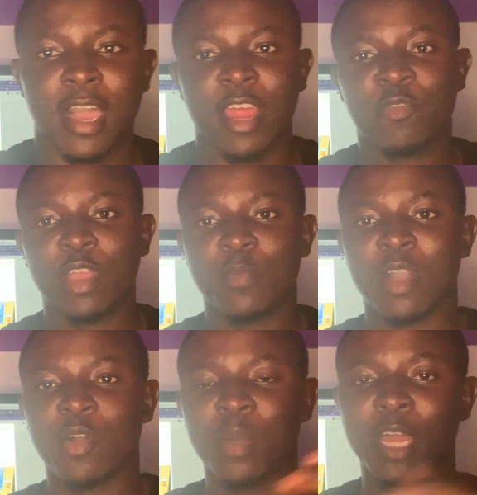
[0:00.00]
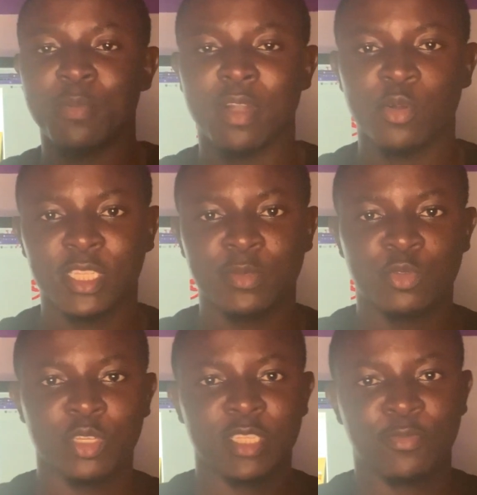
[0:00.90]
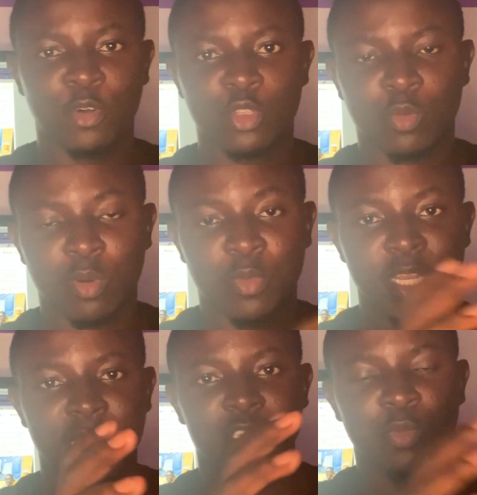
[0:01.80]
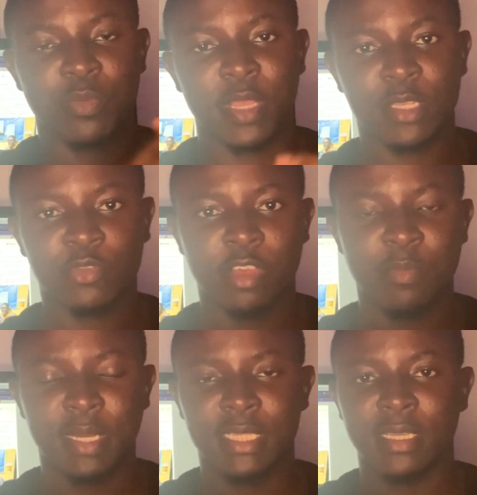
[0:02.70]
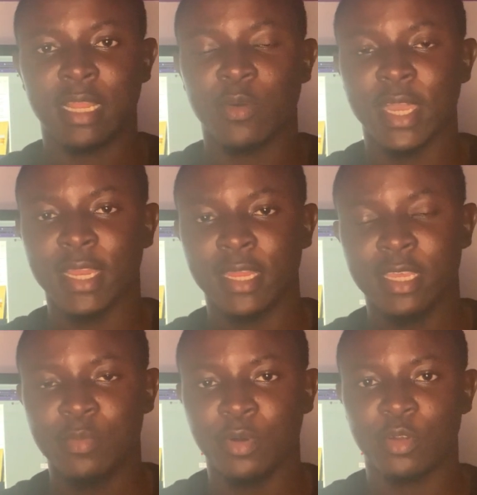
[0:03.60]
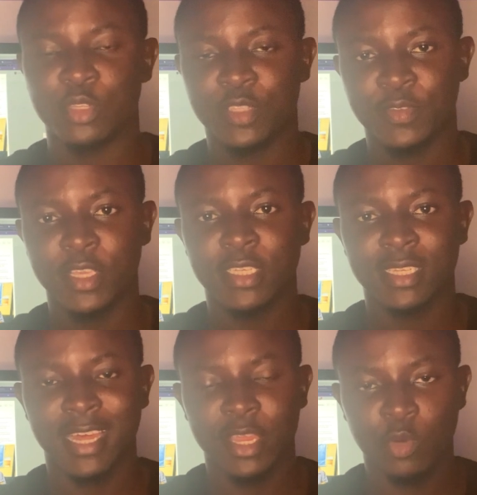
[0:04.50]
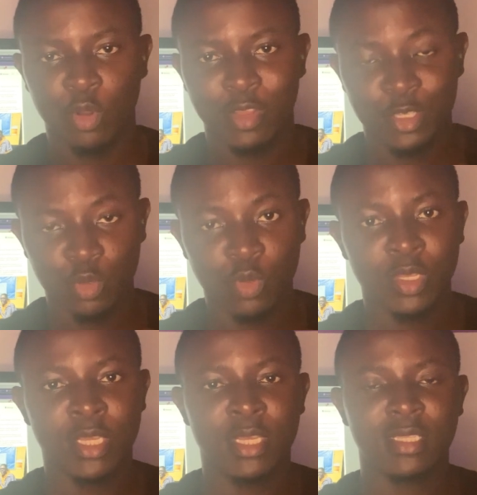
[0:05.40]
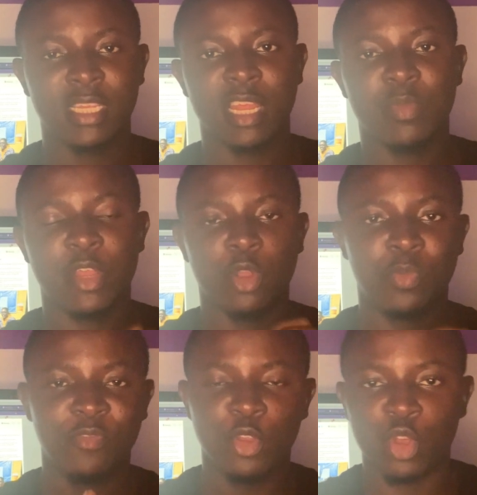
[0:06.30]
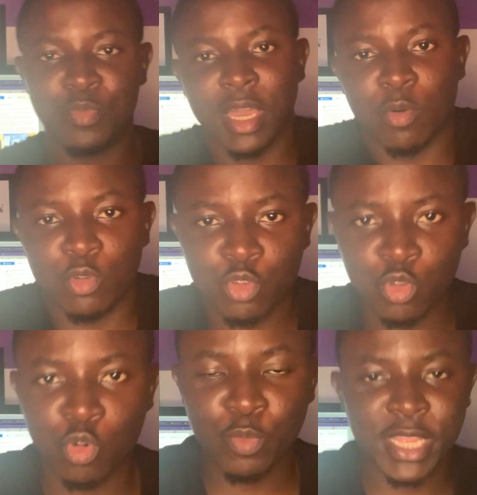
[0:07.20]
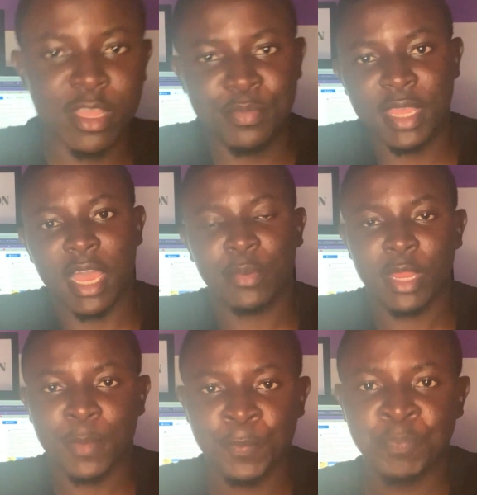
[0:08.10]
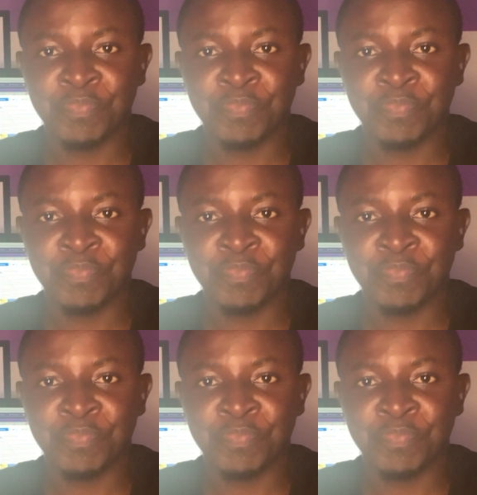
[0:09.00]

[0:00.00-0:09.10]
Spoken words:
I find my cover the bag 624. So, but my dear, so be me a subscribe button. Now, I click the bell notification icon. So, see me very dope video be a one. So, be me be a hen.